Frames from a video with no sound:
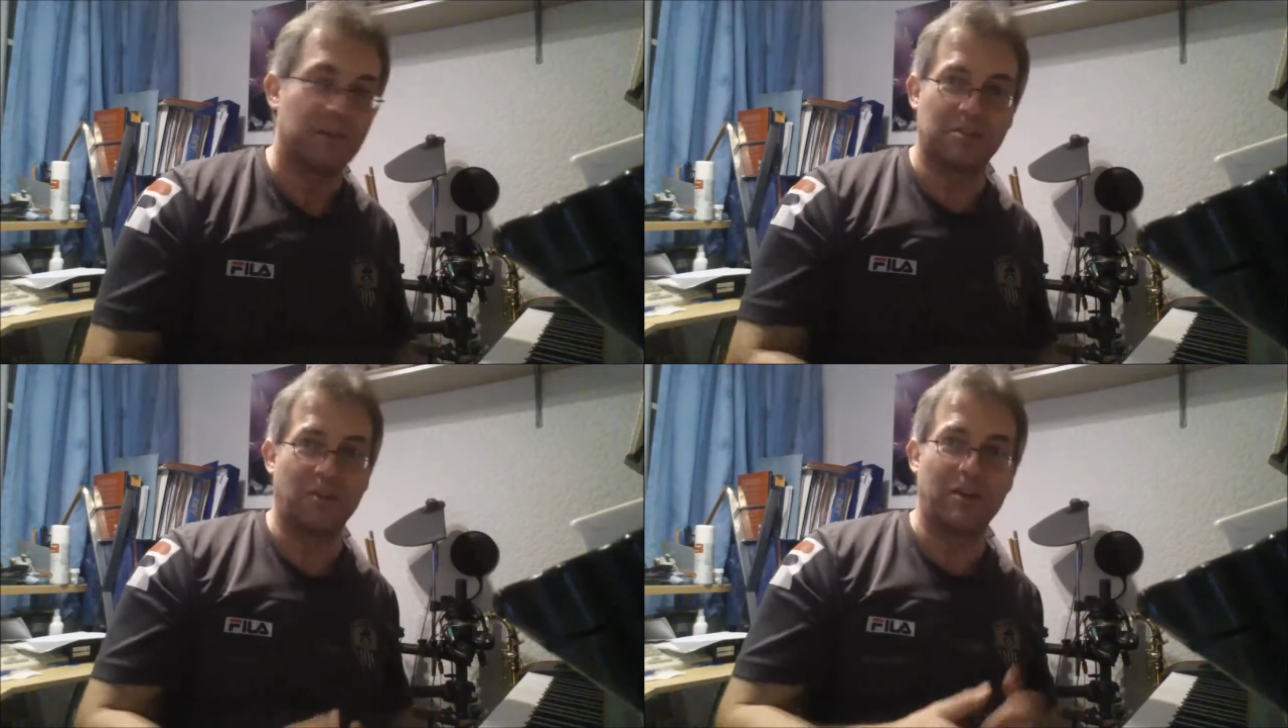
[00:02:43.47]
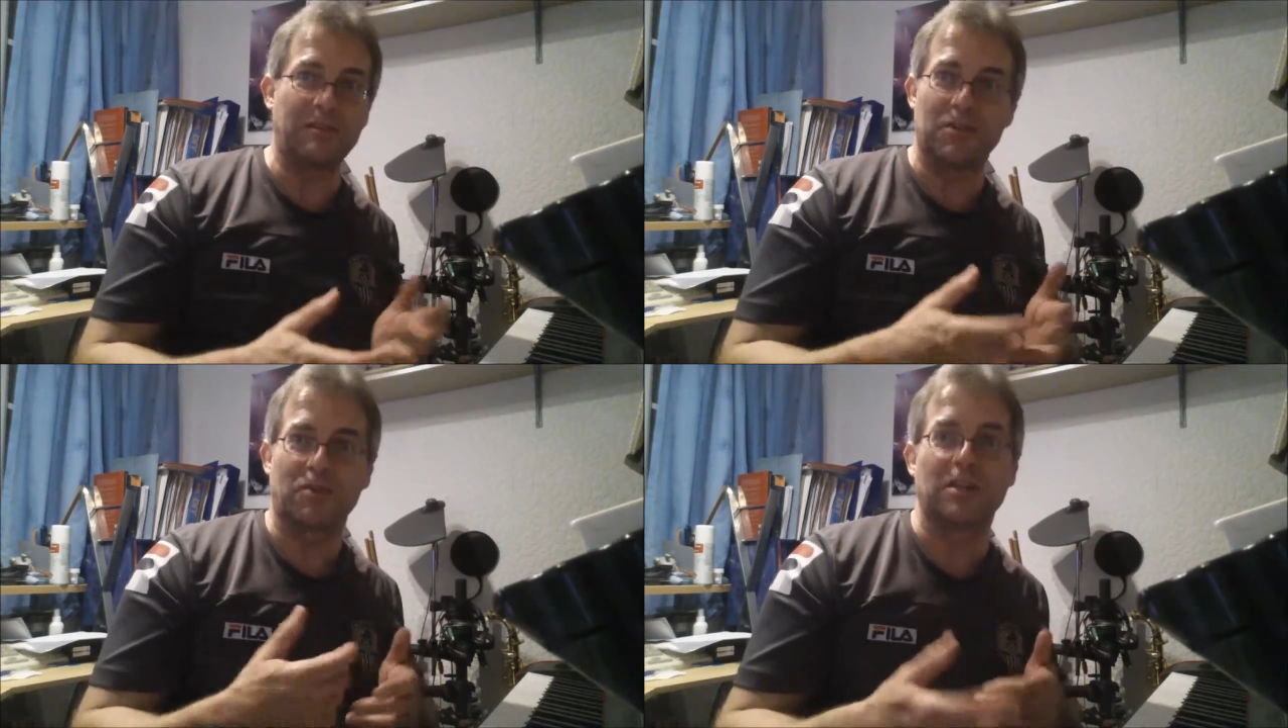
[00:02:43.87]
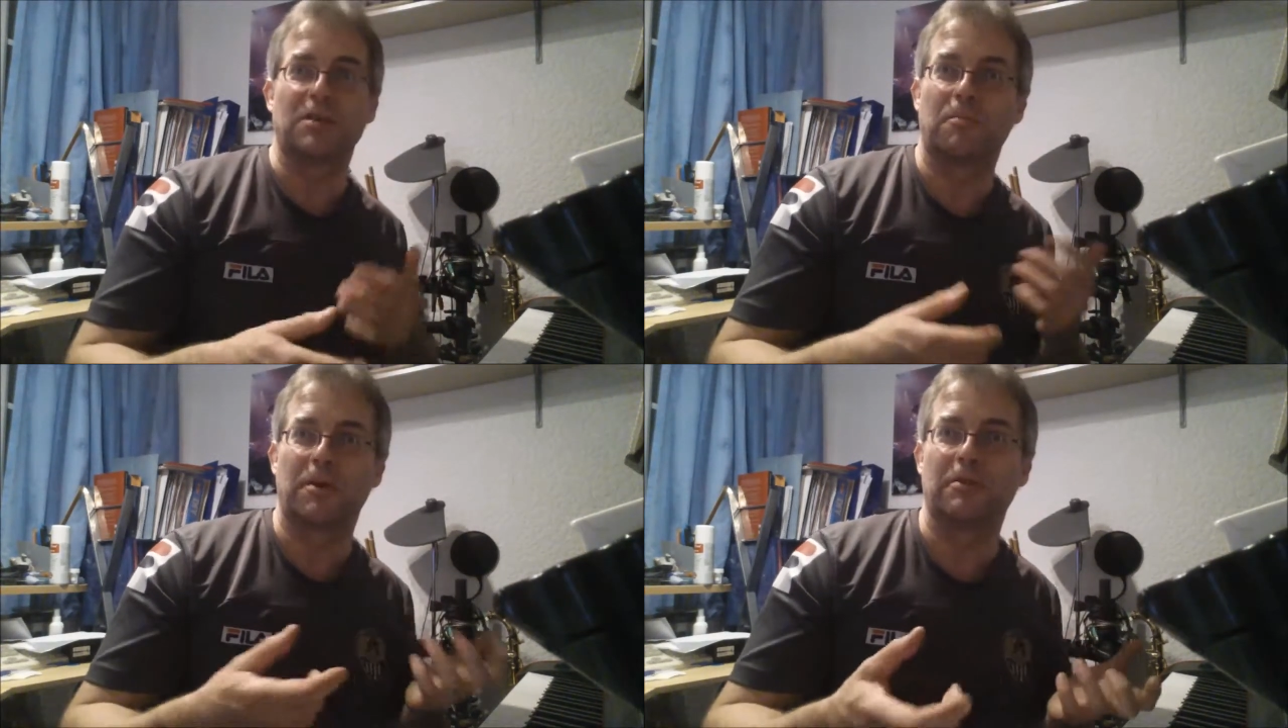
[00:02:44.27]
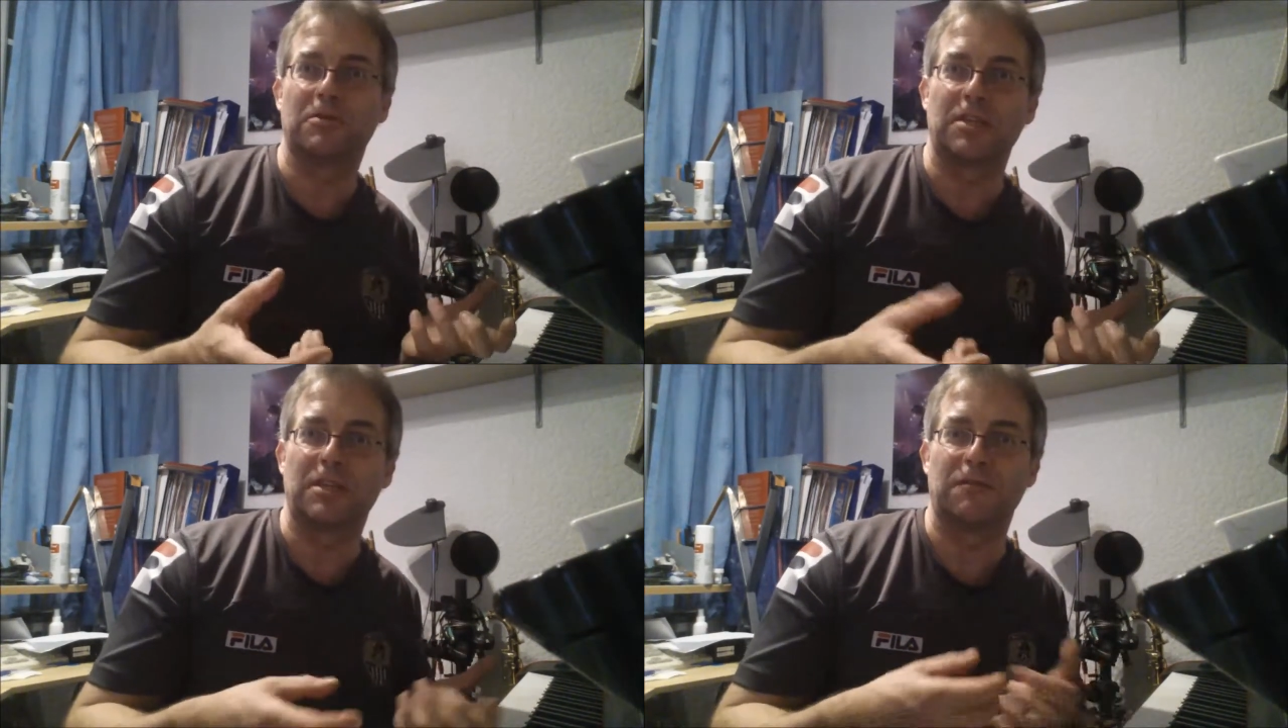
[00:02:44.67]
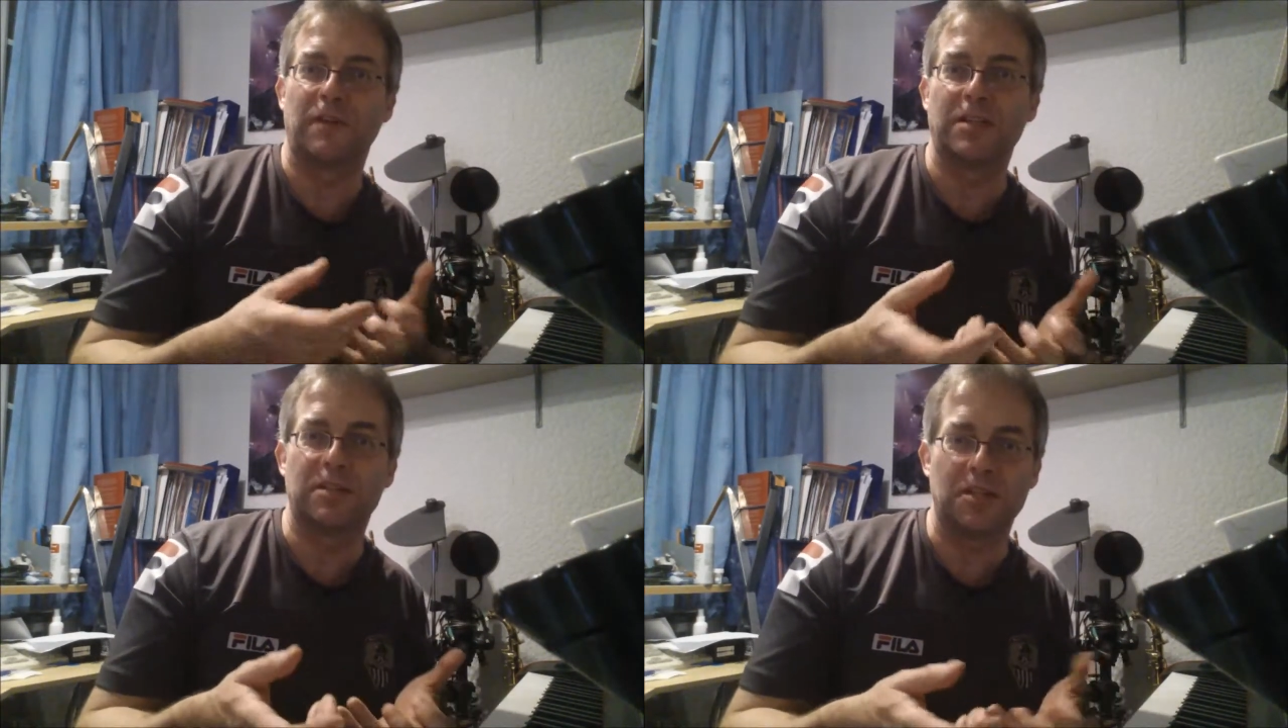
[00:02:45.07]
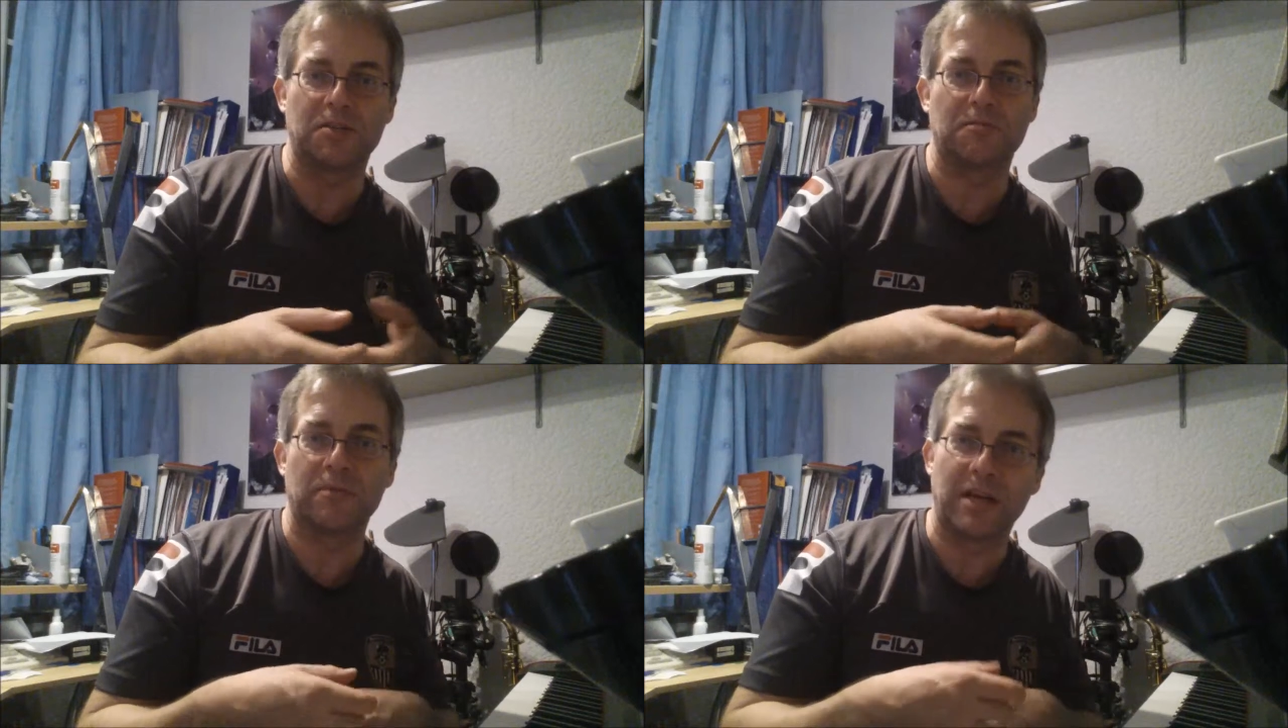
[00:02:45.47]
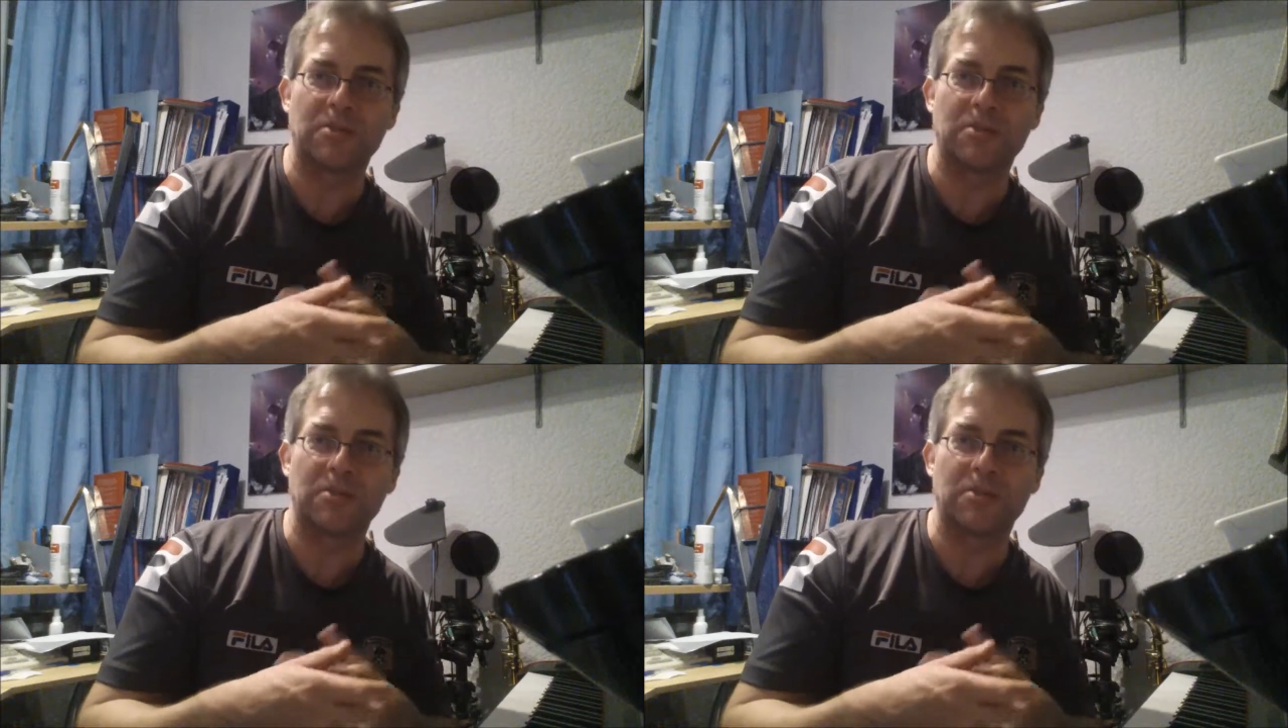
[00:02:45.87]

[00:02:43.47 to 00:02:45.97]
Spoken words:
So they're even trying to produce these vintage